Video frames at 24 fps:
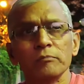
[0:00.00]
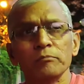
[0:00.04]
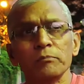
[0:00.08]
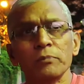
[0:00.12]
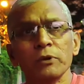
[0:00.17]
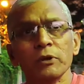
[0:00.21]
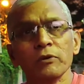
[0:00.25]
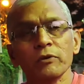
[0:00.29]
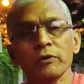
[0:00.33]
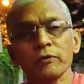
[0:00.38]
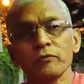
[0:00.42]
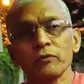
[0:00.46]

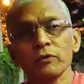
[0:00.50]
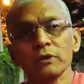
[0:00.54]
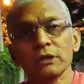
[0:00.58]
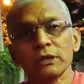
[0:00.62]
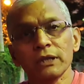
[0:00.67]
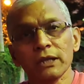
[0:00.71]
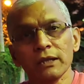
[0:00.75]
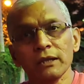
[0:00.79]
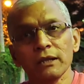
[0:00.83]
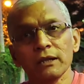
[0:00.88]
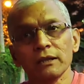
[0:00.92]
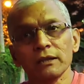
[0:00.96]
beautiful
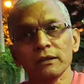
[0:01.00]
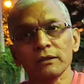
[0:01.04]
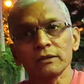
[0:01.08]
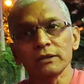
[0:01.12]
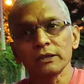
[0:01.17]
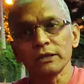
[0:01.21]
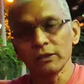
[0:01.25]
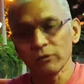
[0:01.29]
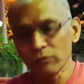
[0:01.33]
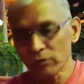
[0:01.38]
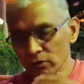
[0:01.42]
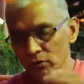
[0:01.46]
thing is,
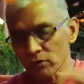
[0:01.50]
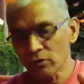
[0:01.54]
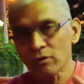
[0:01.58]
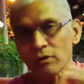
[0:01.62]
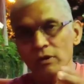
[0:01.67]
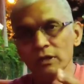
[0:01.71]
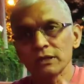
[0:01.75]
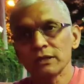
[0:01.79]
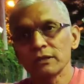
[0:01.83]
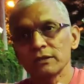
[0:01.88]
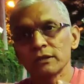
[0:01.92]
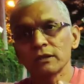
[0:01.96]
even though
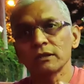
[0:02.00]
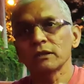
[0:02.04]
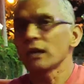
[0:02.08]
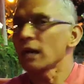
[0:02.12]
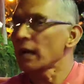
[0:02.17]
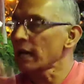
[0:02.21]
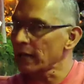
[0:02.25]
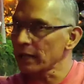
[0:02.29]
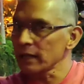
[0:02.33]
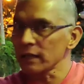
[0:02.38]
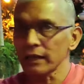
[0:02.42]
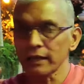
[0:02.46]
all this thing,
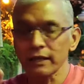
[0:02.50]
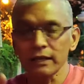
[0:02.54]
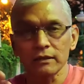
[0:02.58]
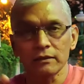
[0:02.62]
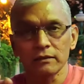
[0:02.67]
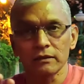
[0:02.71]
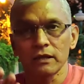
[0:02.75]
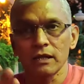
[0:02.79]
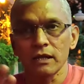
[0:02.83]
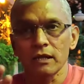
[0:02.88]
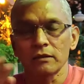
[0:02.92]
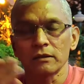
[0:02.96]
and again,
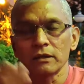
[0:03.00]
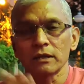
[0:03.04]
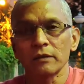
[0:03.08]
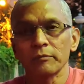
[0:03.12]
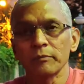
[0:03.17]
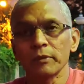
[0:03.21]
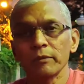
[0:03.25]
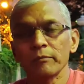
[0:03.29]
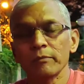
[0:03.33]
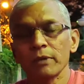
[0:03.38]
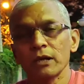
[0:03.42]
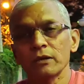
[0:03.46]

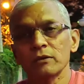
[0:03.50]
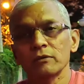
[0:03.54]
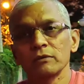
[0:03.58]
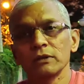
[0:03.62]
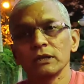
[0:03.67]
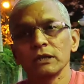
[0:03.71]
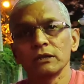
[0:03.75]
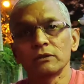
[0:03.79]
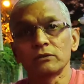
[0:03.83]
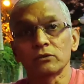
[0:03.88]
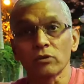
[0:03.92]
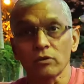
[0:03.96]
coming back to
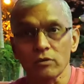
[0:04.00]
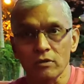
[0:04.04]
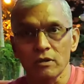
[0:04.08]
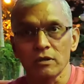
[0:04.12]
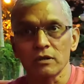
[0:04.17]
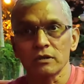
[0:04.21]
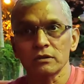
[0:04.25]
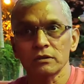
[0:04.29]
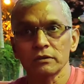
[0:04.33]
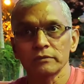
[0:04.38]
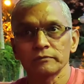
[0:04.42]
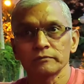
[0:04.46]
the
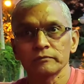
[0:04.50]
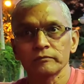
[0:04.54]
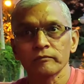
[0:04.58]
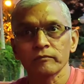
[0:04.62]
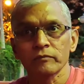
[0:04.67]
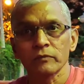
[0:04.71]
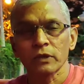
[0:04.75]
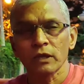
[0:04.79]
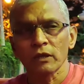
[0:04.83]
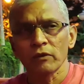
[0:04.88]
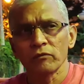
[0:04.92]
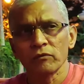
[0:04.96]
thoughts,
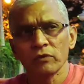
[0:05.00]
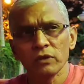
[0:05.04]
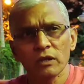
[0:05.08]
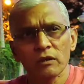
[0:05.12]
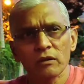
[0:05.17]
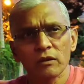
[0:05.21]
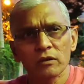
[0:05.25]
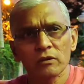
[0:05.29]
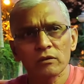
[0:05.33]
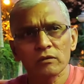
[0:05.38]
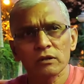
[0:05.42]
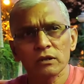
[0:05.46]
we
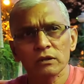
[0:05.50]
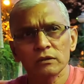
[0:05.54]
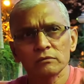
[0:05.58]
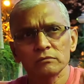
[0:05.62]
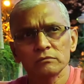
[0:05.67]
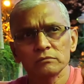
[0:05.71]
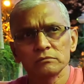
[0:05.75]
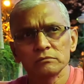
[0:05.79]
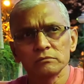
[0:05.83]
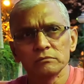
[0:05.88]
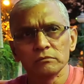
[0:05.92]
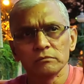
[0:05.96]
all know that
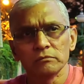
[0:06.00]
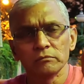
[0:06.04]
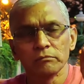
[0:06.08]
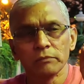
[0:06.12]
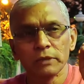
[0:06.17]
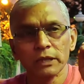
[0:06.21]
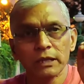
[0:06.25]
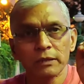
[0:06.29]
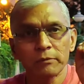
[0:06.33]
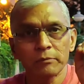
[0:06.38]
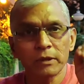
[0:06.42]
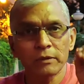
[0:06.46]

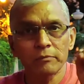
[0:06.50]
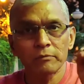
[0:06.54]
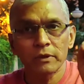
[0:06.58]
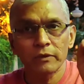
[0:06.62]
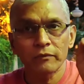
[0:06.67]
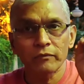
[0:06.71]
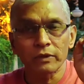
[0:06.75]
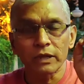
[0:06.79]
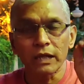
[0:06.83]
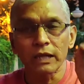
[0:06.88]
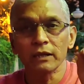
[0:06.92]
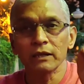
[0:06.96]
minimum
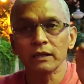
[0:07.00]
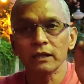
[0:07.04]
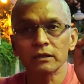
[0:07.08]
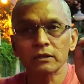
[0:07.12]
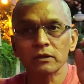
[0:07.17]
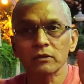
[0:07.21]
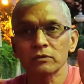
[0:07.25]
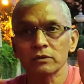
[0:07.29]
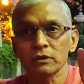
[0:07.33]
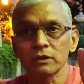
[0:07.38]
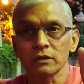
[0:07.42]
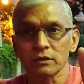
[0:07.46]
of
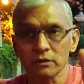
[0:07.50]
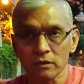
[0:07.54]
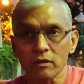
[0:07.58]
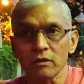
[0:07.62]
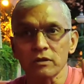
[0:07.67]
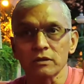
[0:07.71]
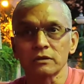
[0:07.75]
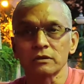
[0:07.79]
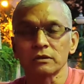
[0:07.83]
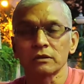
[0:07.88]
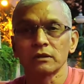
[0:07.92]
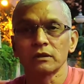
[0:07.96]
90,000
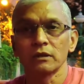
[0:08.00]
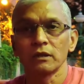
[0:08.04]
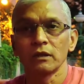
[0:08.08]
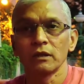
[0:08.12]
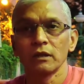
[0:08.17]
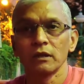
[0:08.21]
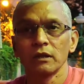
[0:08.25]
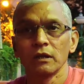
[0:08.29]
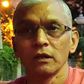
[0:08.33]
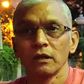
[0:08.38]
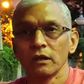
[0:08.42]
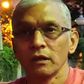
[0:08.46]
thoughts
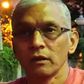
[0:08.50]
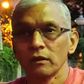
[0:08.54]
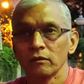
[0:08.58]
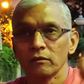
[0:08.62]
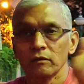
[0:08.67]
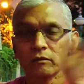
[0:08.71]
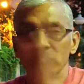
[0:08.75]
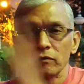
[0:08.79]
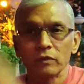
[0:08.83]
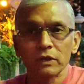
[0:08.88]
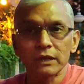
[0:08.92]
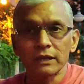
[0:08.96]

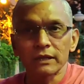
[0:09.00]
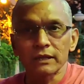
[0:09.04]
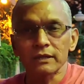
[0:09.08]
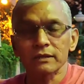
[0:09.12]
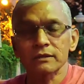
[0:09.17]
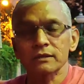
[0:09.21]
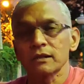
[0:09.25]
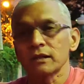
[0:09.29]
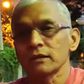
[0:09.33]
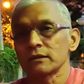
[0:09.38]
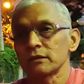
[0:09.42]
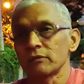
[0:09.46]
will
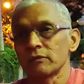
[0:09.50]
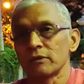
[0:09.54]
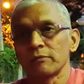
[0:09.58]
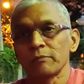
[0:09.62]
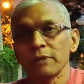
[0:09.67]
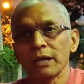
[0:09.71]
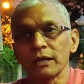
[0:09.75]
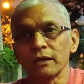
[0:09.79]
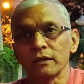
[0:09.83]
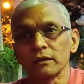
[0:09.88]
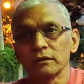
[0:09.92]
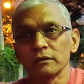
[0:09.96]
crisscross our
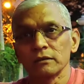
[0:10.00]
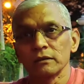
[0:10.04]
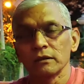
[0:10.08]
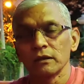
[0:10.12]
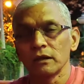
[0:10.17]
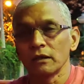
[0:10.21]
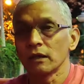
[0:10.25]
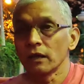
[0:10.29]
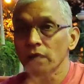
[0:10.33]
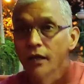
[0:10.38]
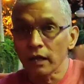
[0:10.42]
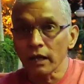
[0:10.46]
mind
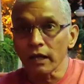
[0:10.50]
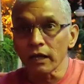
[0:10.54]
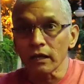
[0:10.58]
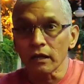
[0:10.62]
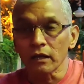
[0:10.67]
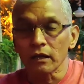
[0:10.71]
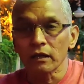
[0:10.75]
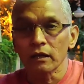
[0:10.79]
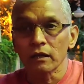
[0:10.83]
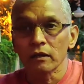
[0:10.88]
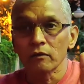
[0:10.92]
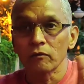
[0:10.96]
in a day
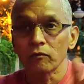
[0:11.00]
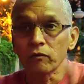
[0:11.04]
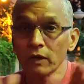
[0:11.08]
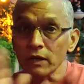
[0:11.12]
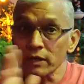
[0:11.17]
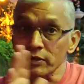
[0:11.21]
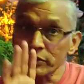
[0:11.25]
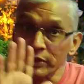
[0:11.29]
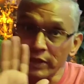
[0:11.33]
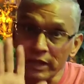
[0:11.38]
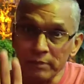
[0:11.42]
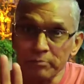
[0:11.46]
for
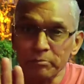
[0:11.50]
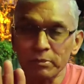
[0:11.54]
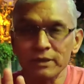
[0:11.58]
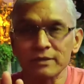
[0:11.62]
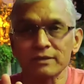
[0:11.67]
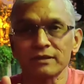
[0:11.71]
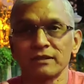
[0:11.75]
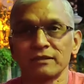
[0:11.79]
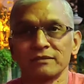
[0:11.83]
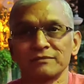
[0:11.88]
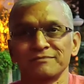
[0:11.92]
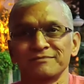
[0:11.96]
a sane
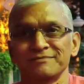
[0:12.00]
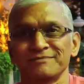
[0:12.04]
person.